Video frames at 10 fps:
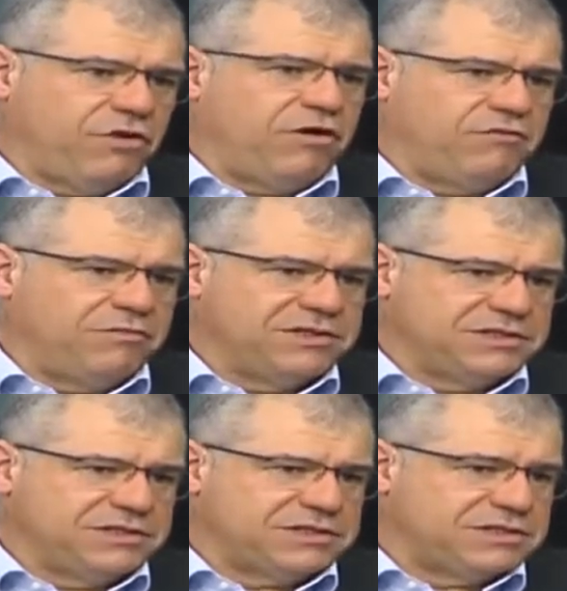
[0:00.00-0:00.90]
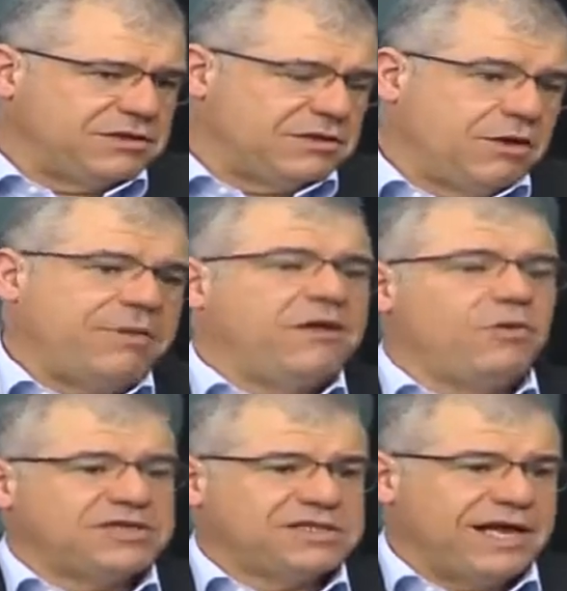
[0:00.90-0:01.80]
of a business, no matter
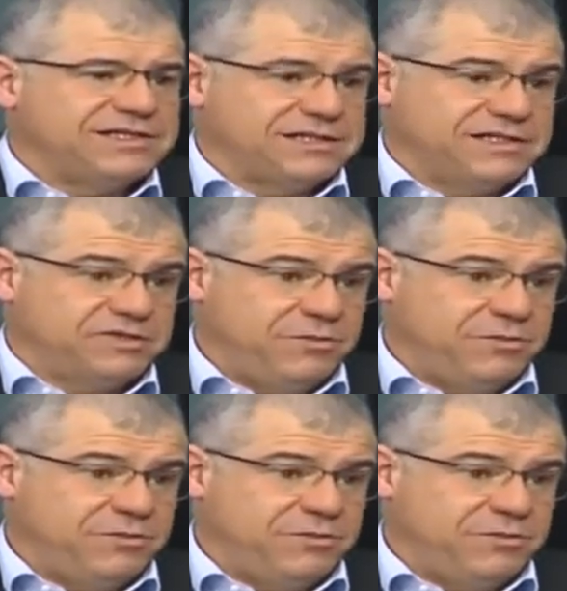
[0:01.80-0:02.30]
what size it is.